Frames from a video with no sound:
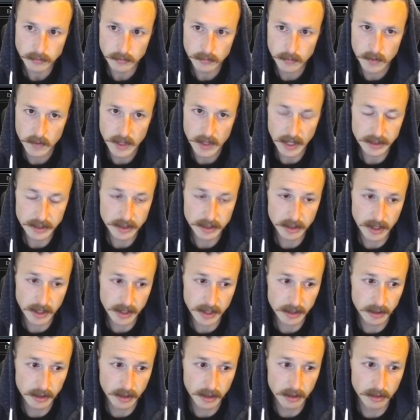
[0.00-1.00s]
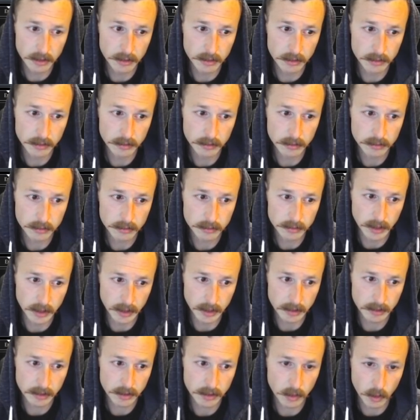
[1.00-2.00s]
Next turn I can go like
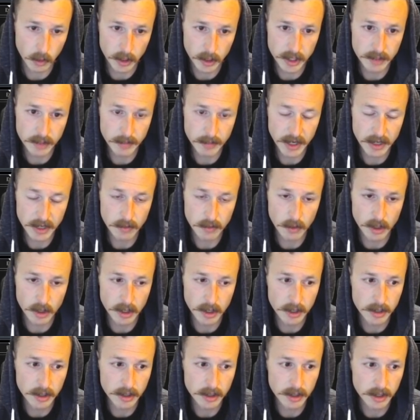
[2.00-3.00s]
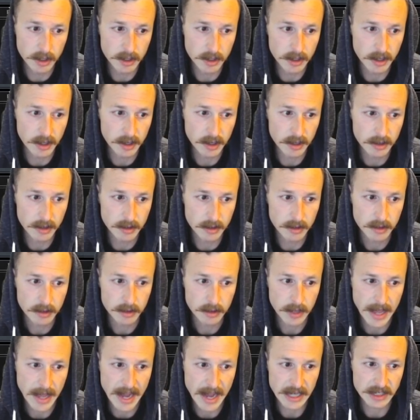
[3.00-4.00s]
Korean main 1 and then
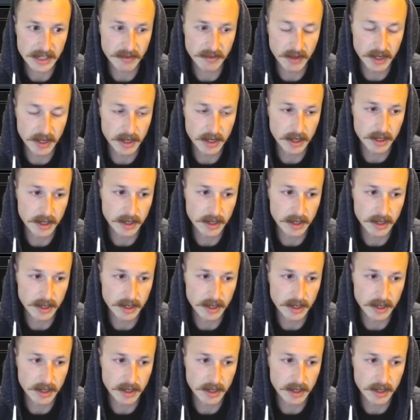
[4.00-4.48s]
activate it